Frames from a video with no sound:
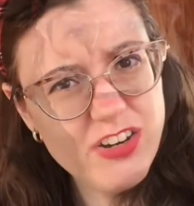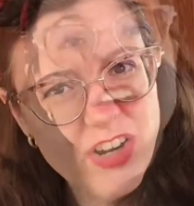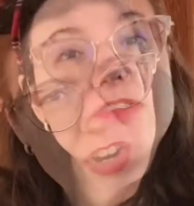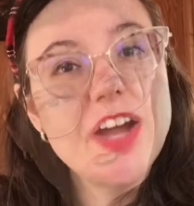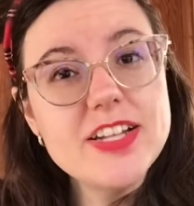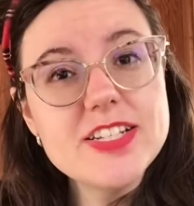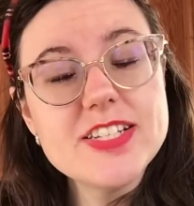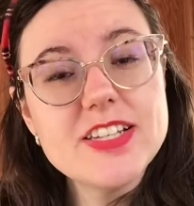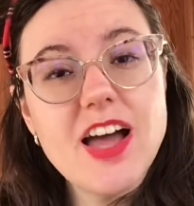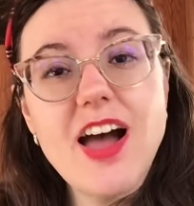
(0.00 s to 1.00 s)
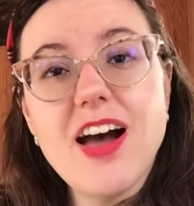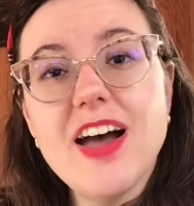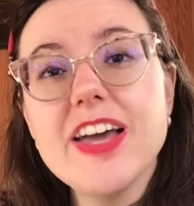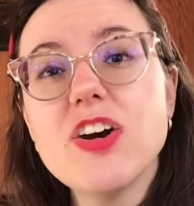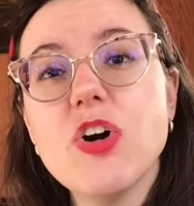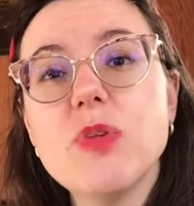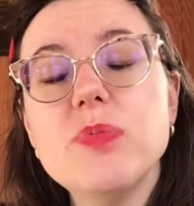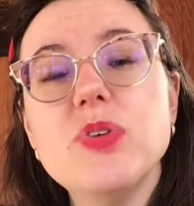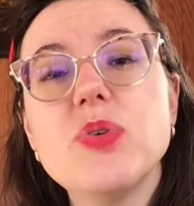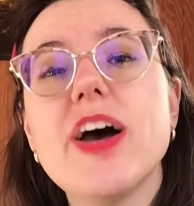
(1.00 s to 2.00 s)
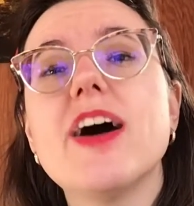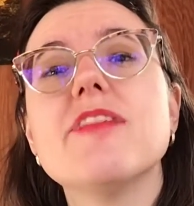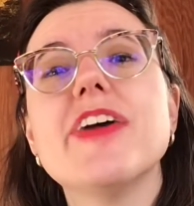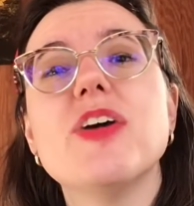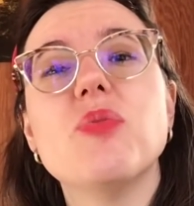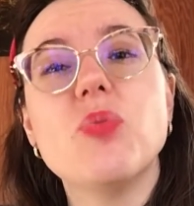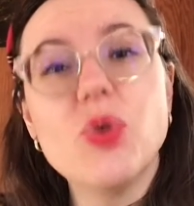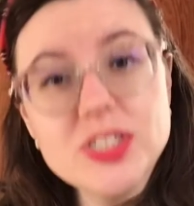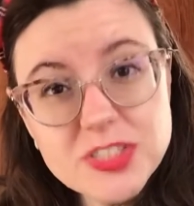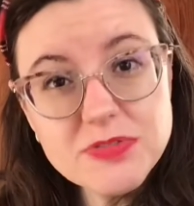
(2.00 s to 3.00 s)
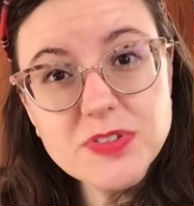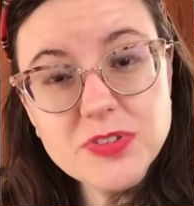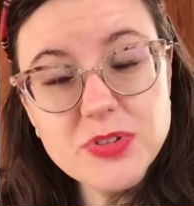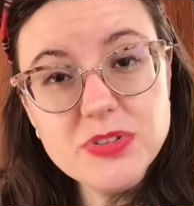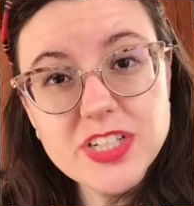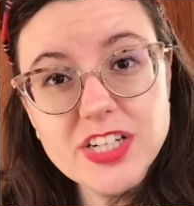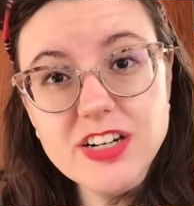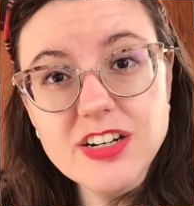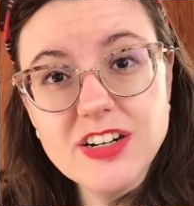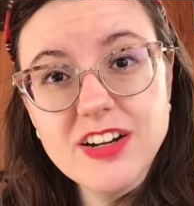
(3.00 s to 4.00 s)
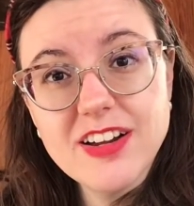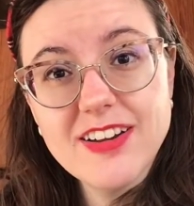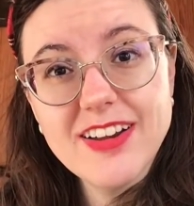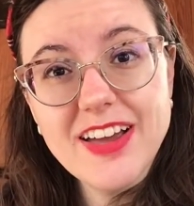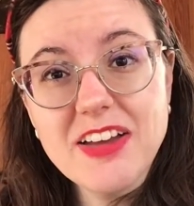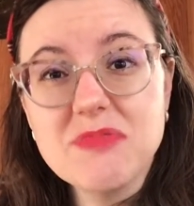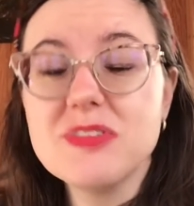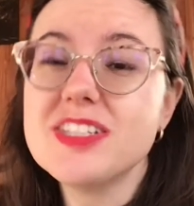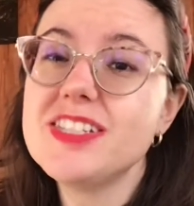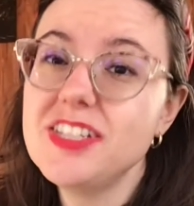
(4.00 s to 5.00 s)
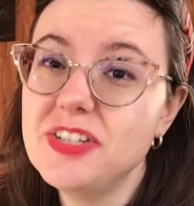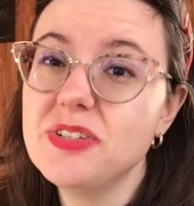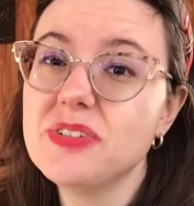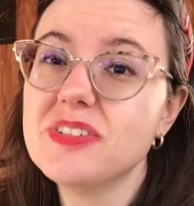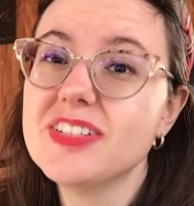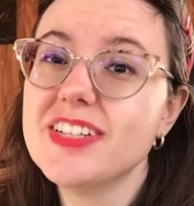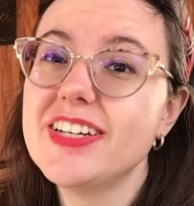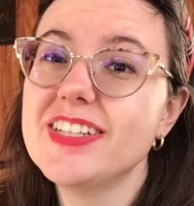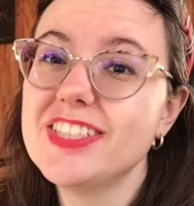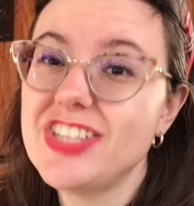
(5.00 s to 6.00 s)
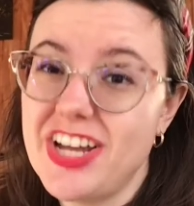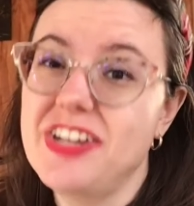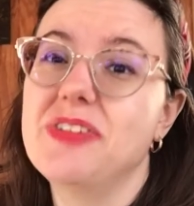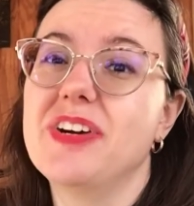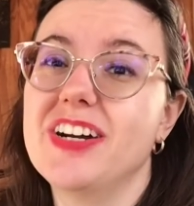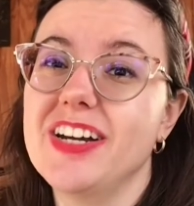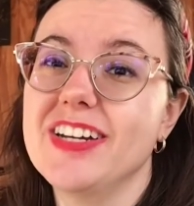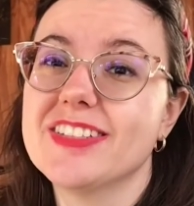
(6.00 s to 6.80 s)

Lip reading: Friends, I hope you have a wonderful new year, and we'll see you in January.